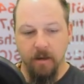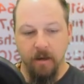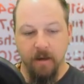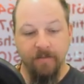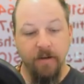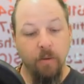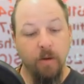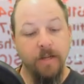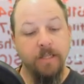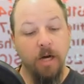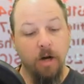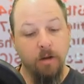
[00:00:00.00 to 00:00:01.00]
If we
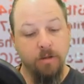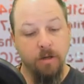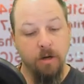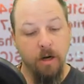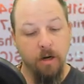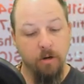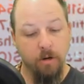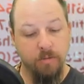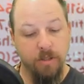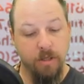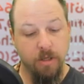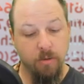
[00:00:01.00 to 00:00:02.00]
wanted to alter a
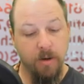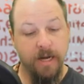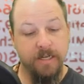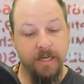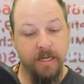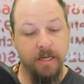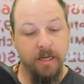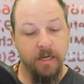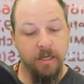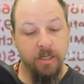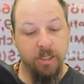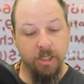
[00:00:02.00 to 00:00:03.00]
group's UID,
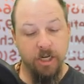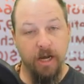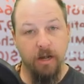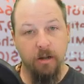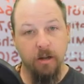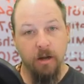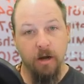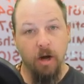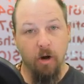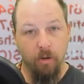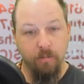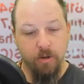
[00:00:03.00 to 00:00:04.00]
shell,
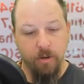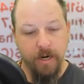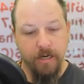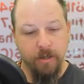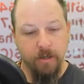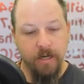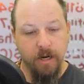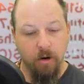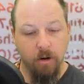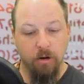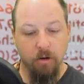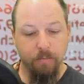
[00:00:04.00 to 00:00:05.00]
home directory,
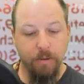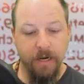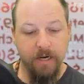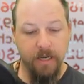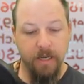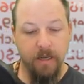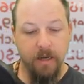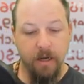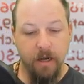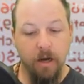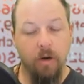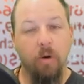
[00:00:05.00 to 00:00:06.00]
or group ID,
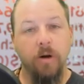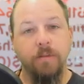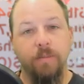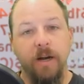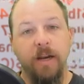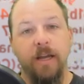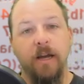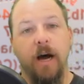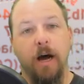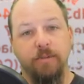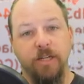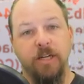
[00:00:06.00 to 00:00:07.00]
a corresponding
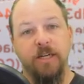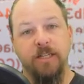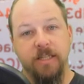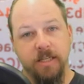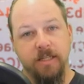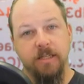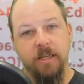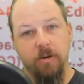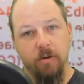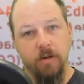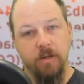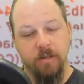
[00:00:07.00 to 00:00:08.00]
option exists in
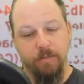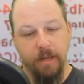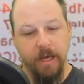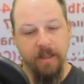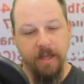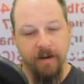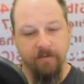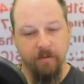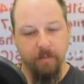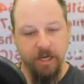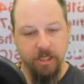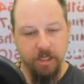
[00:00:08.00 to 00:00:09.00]
order to supply that
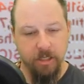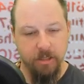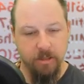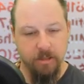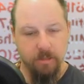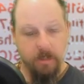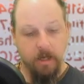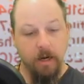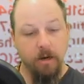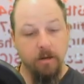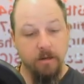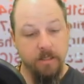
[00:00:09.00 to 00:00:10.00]
information.
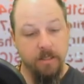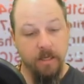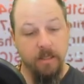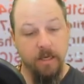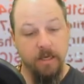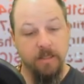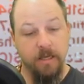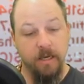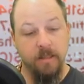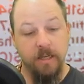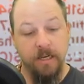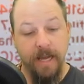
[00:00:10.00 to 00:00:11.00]
Here you can see things
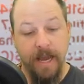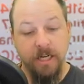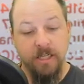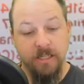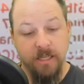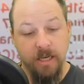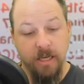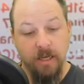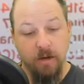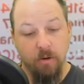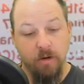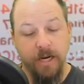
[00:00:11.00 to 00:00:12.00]
like the
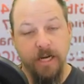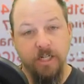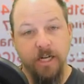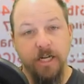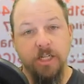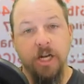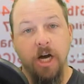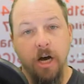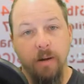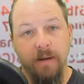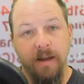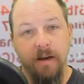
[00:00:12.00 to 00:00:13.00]
-C or
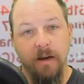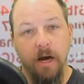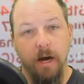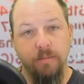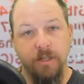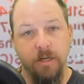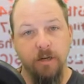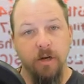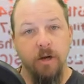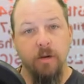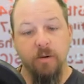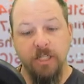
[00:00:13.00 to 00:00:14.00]
comment option,
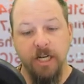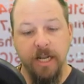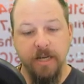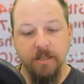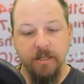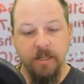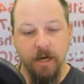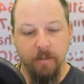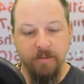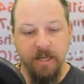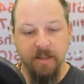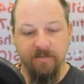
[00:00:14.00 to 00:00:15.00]
which allows us to
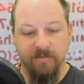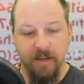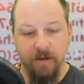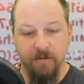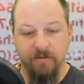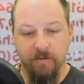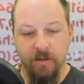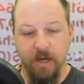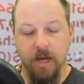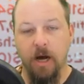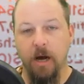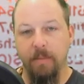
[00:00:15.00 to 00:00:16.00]
update the field for the
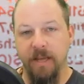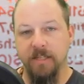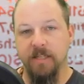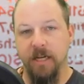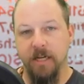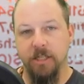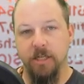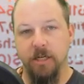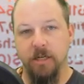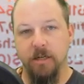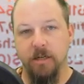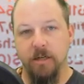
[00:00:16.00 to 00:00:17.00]
comment section.
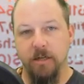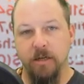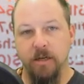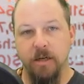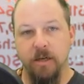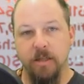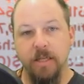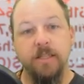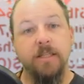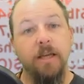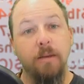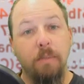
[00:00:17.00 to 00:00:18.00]
This
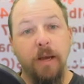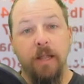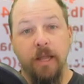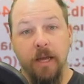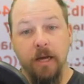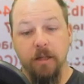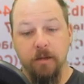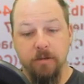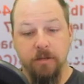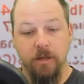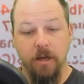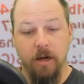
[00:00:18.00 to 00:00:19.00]
typically
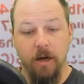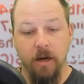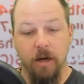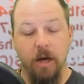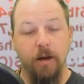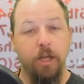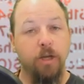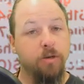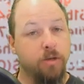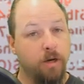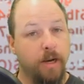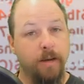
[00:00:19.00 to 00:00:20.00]
includes a
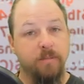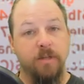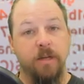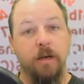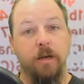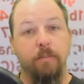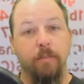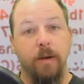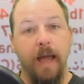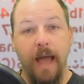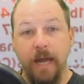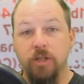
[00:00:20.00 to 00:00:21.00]
username's
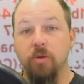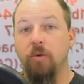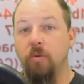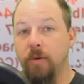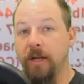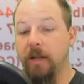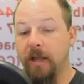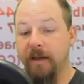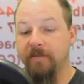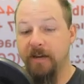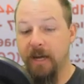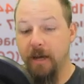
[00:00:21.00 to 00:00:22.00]
actual
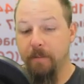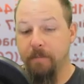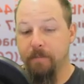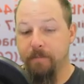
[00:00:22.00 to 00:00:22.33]
real-life name.